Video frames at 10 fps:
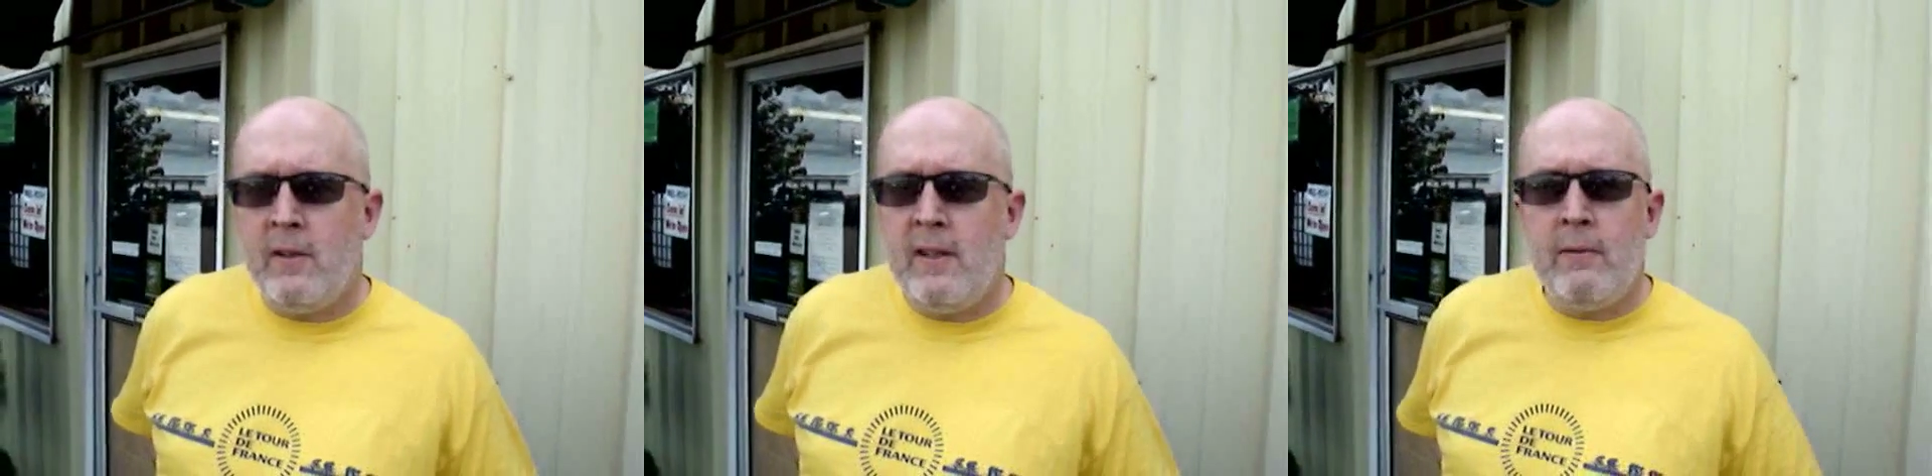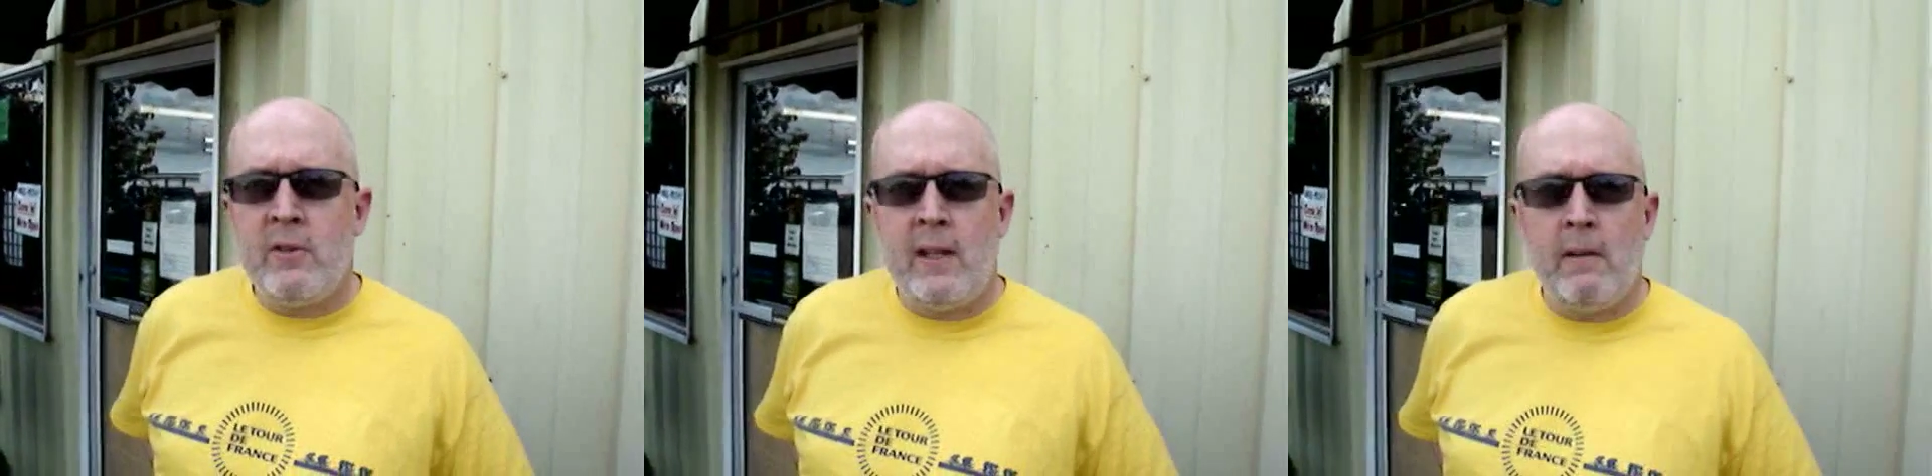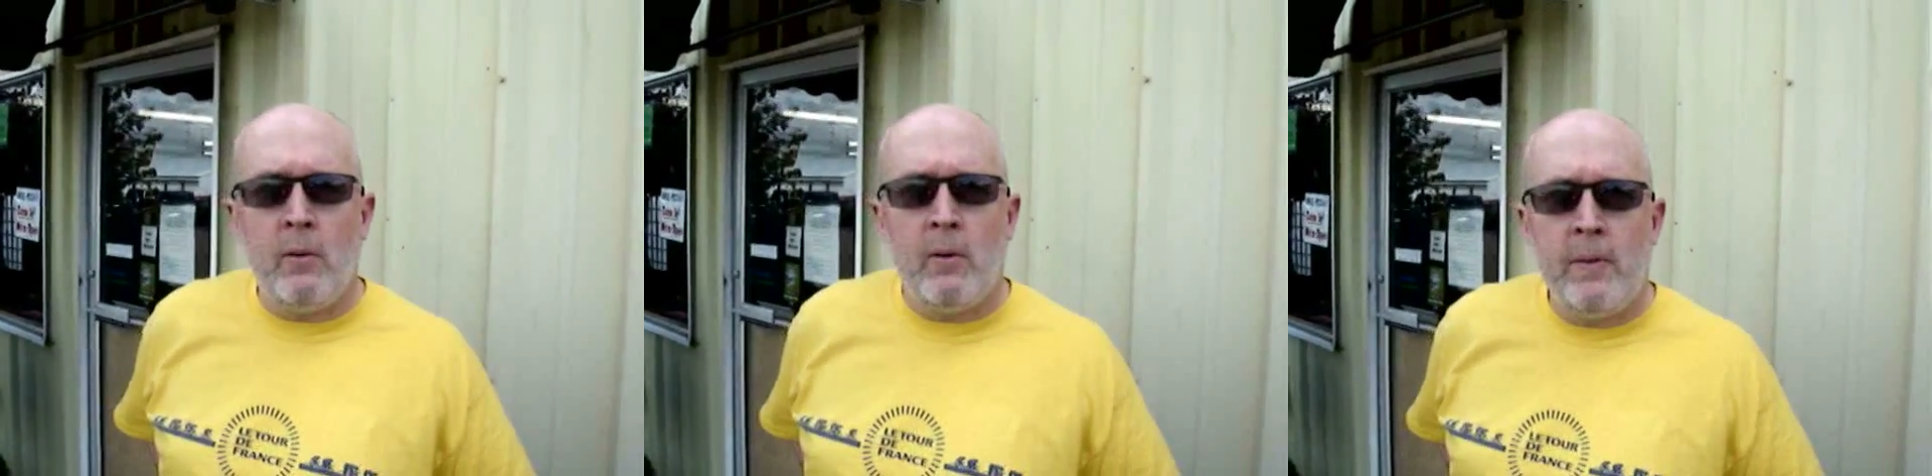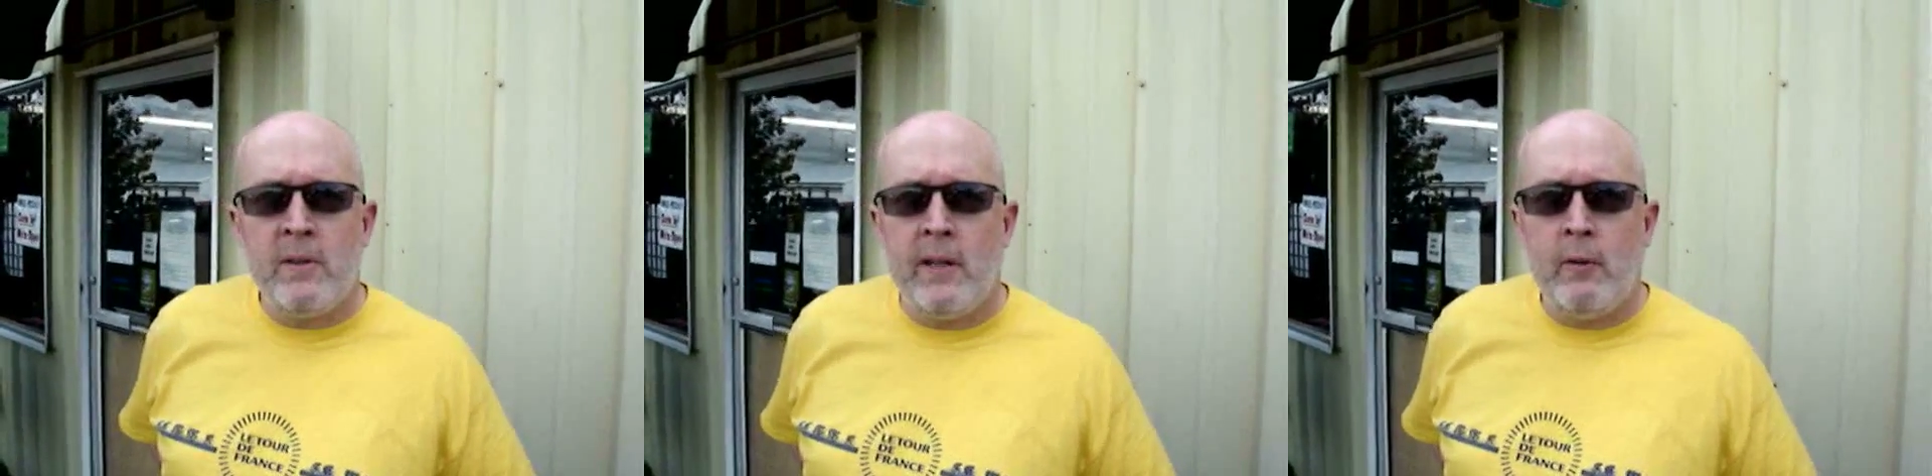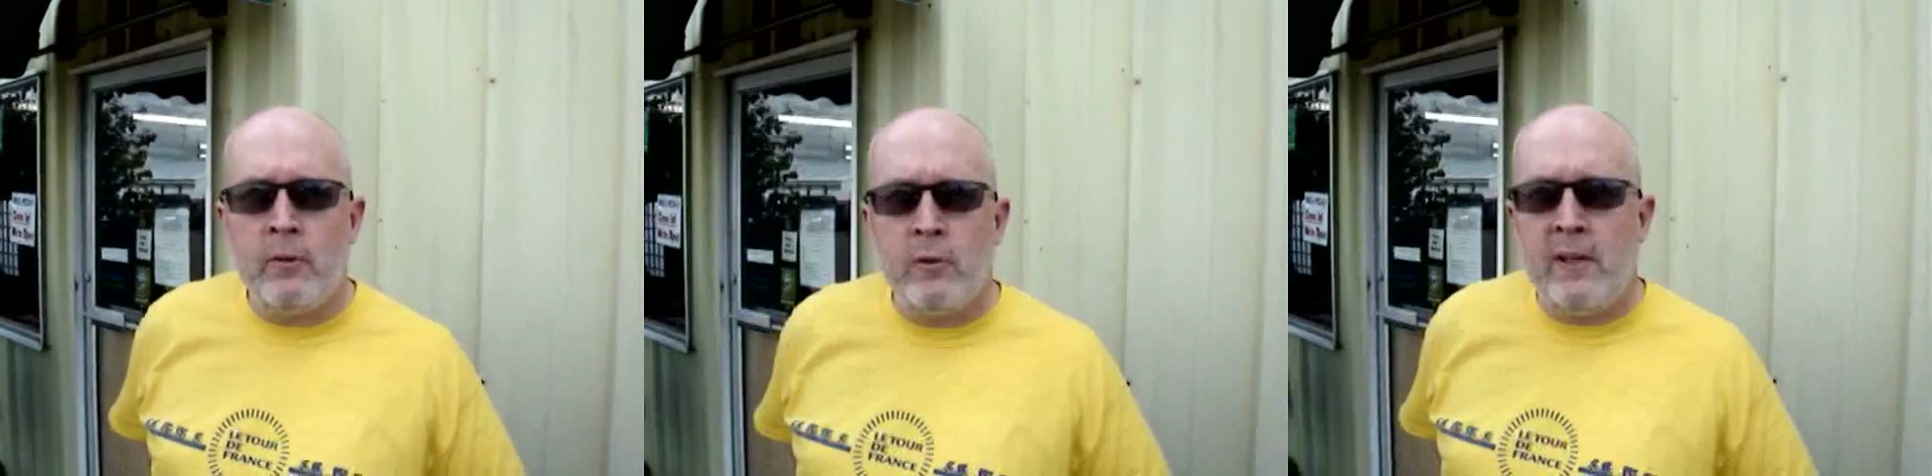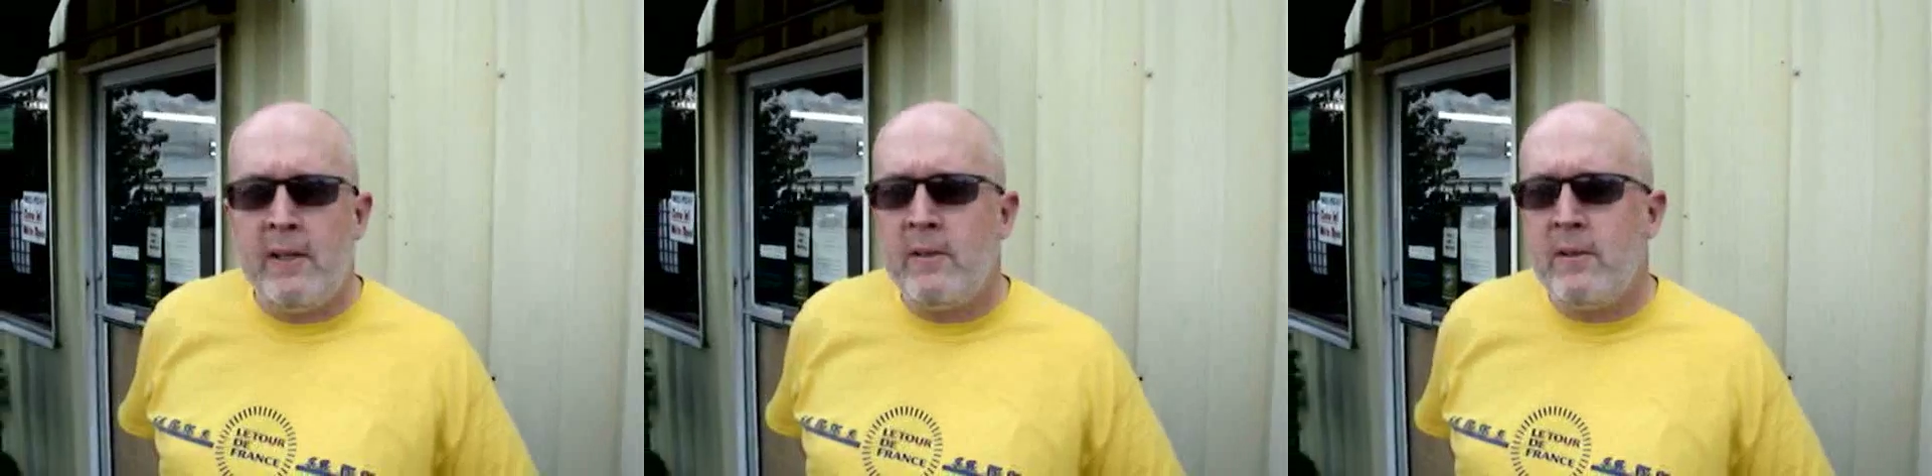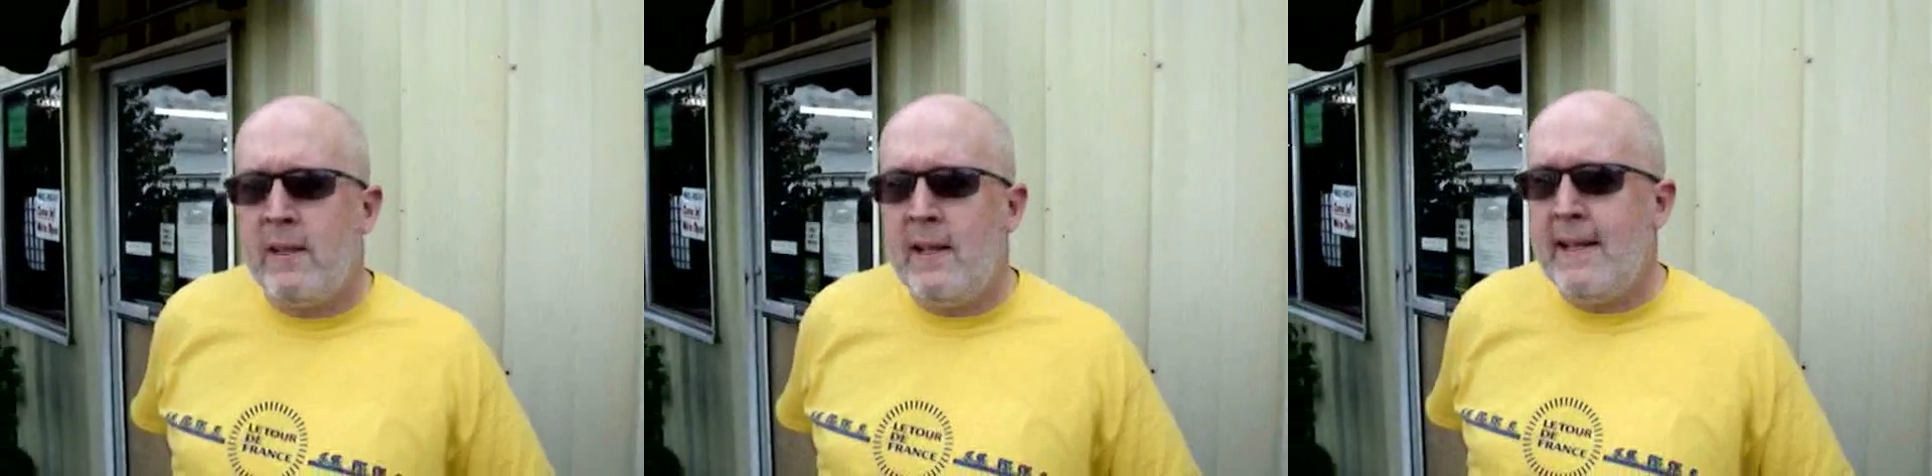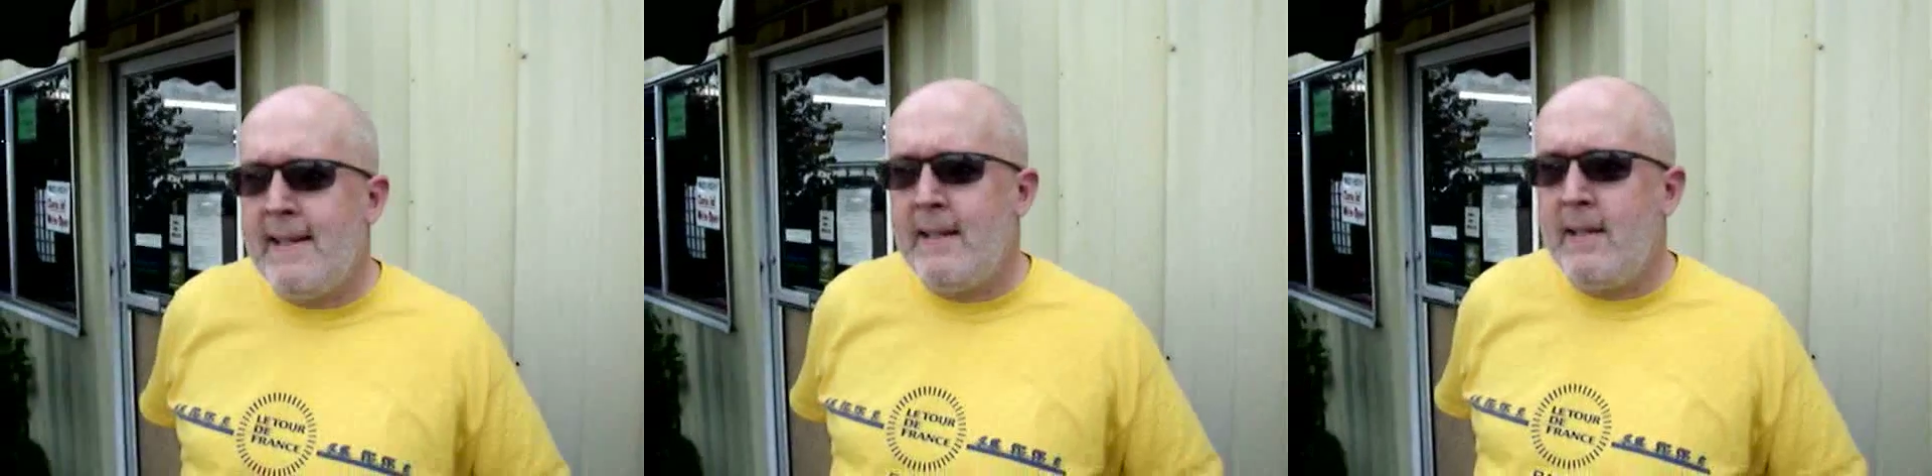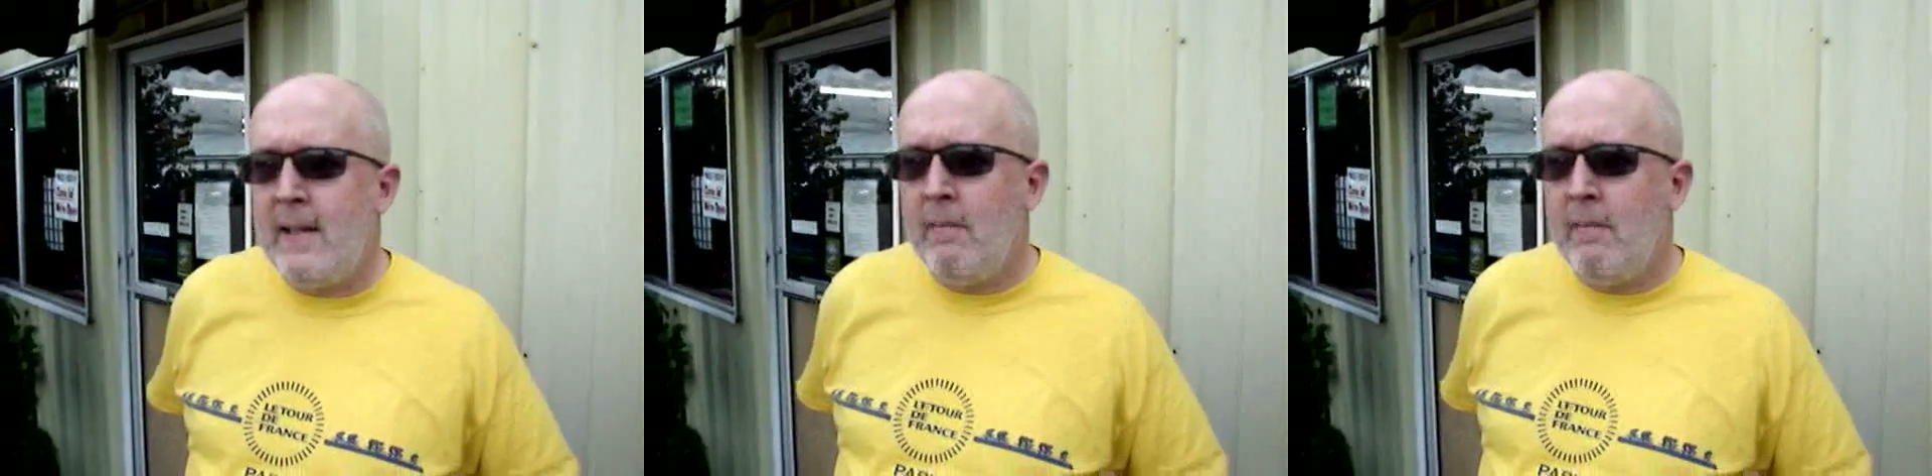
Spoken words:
Dave Stainthorpe at Cycle Sense, and